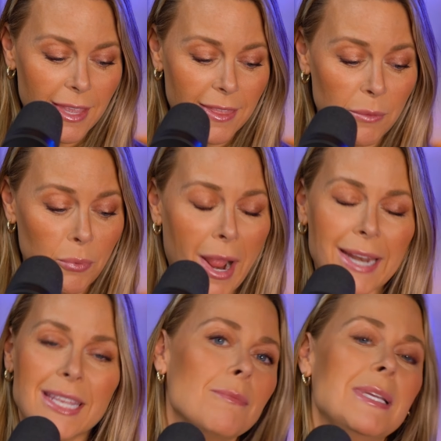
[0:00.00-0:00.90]
that
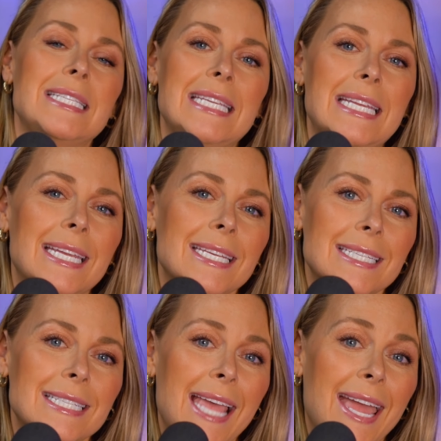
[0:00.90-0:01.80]
pride can be seen
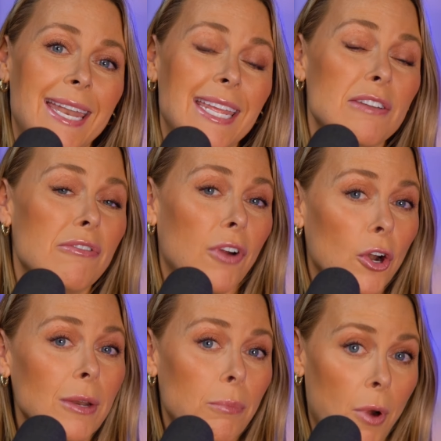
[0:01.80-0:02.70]
is an
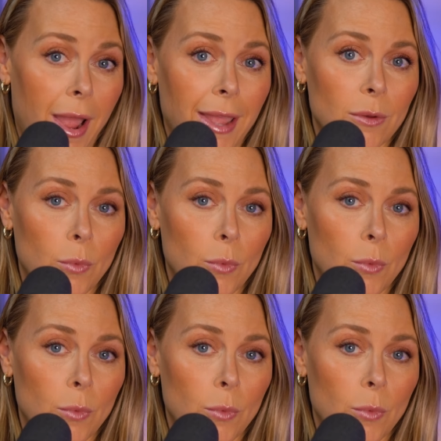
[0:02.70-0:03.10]
inverted pride,